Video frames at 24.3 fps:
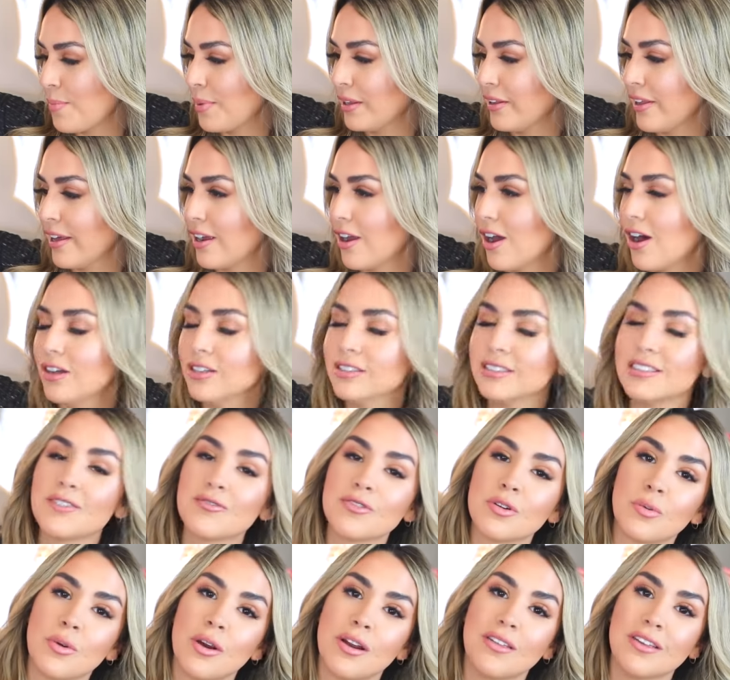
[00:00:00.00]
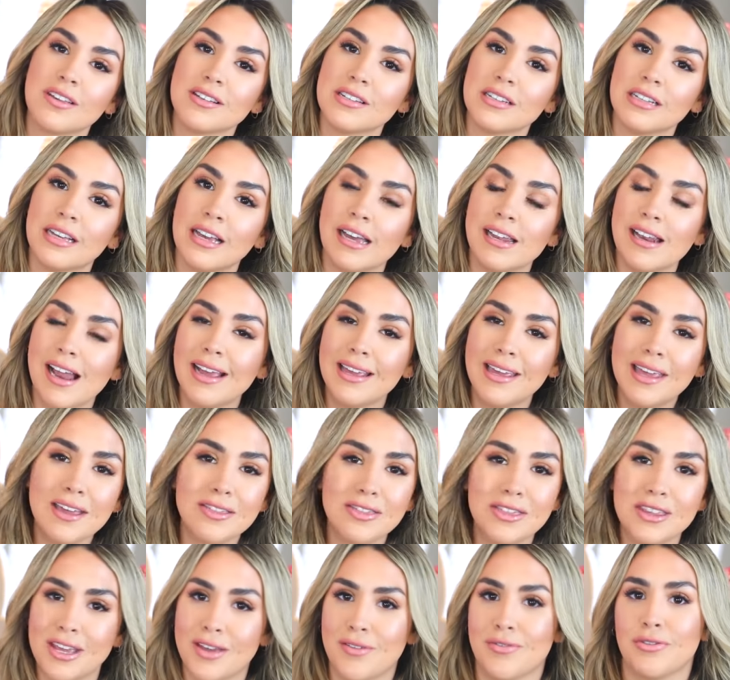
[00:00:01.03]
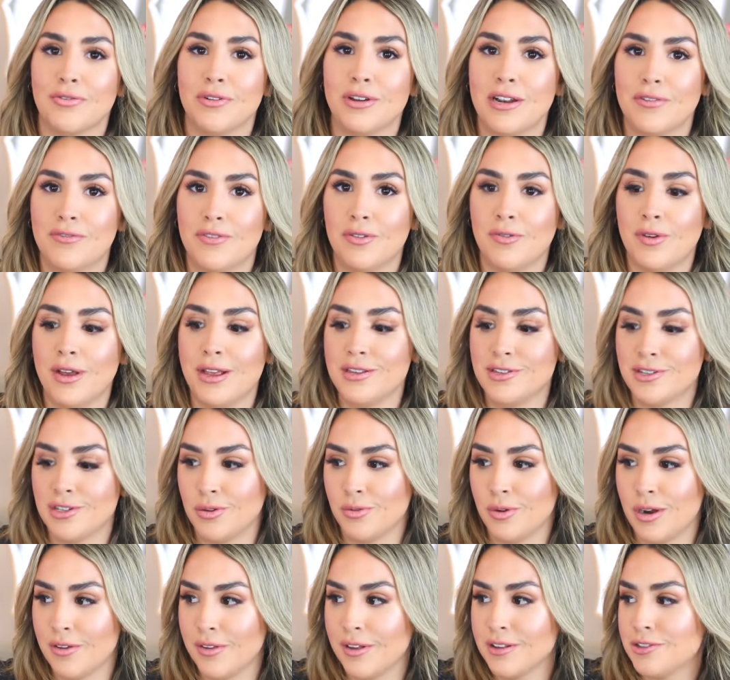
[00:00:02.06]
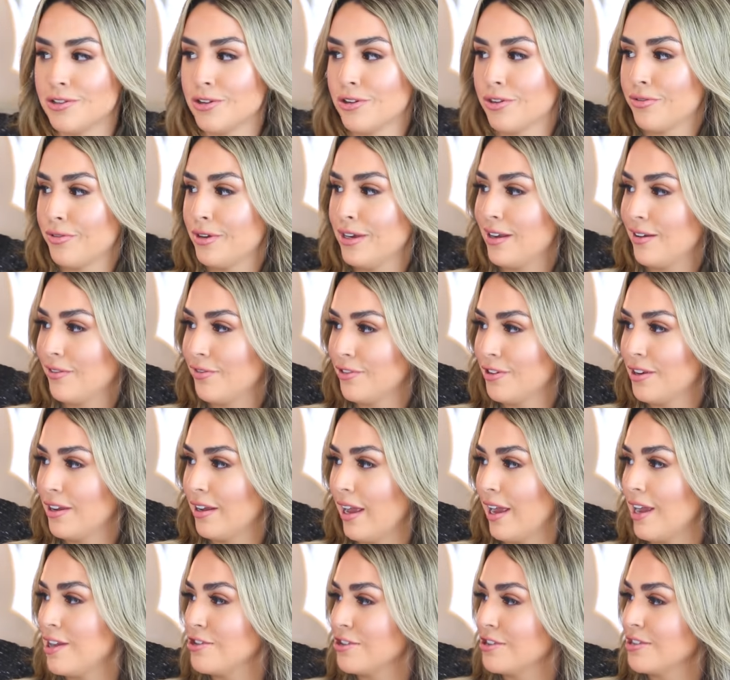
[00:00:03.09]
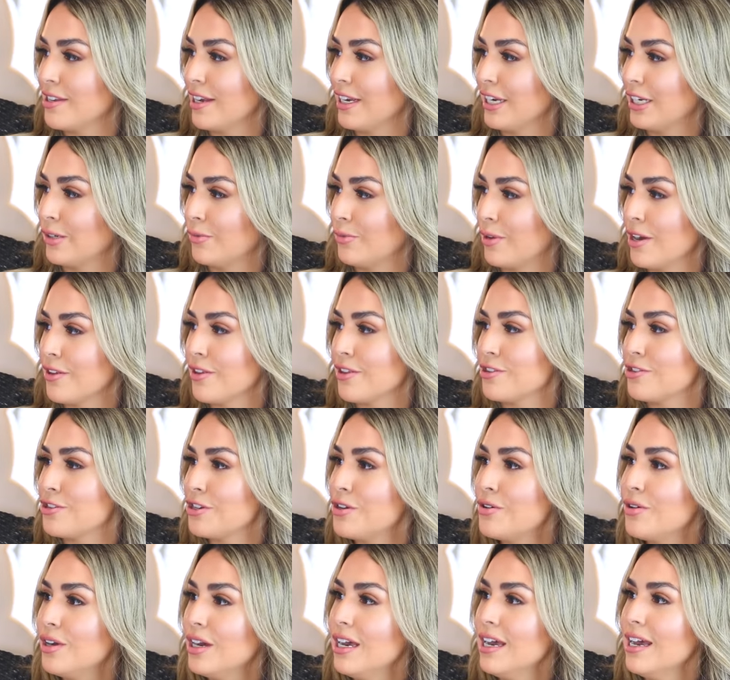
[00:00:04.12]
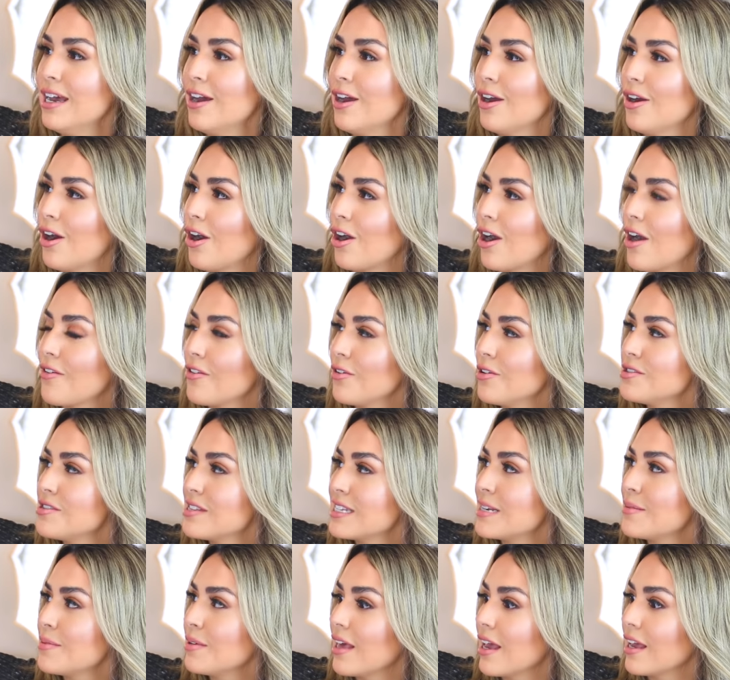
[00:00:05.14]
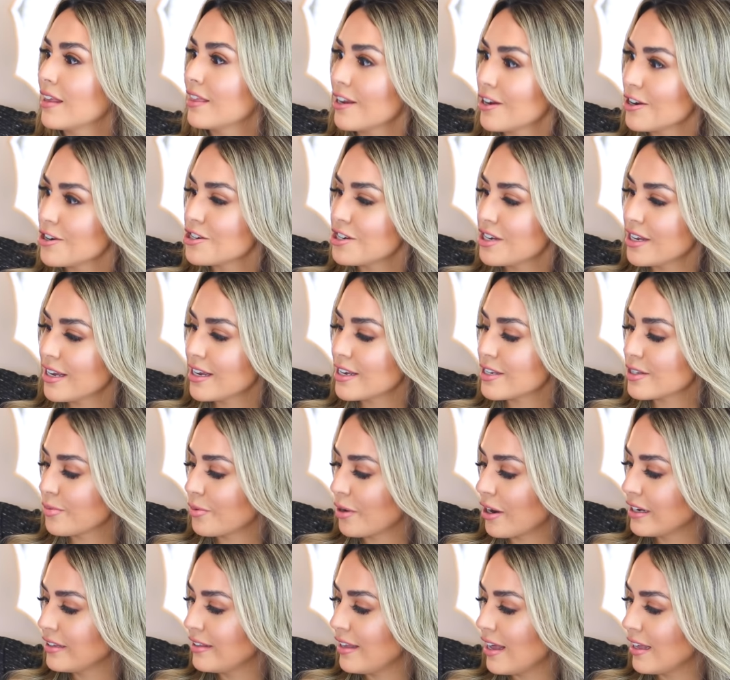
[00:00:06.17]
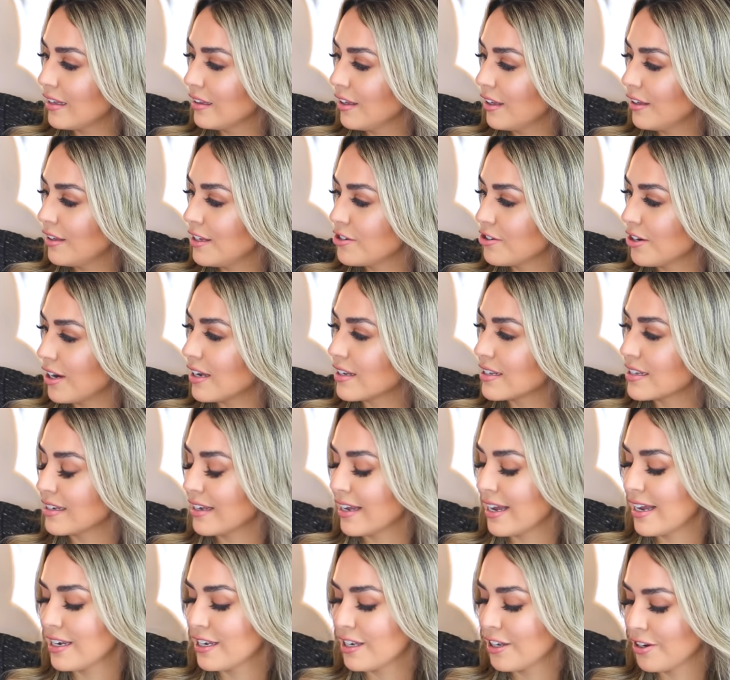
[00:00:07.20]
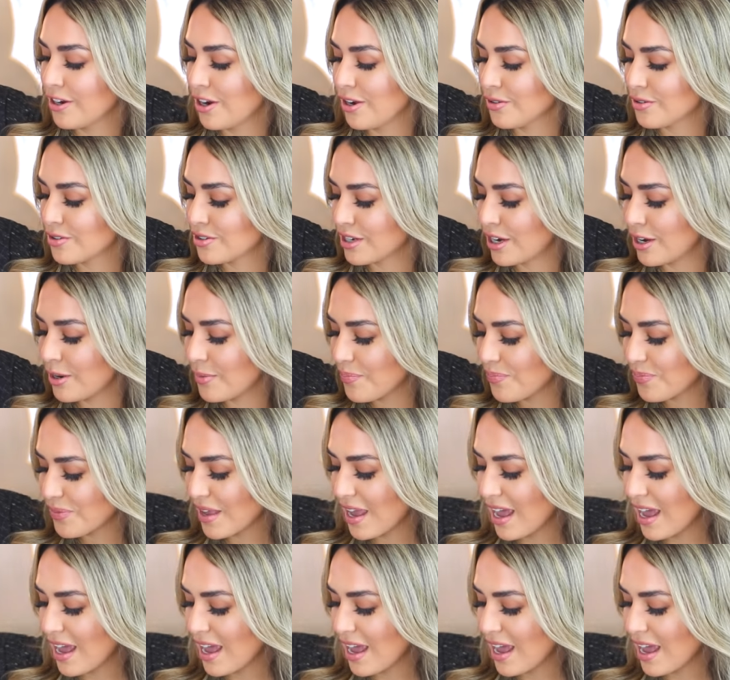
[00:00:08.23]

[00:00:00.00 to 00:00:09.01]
but like I'll never wear this again. I can't think of three different ways to wear this or three different occasions I could wear this to, or everyone's gonna be like, there she is wearing that lily dress again, you know? So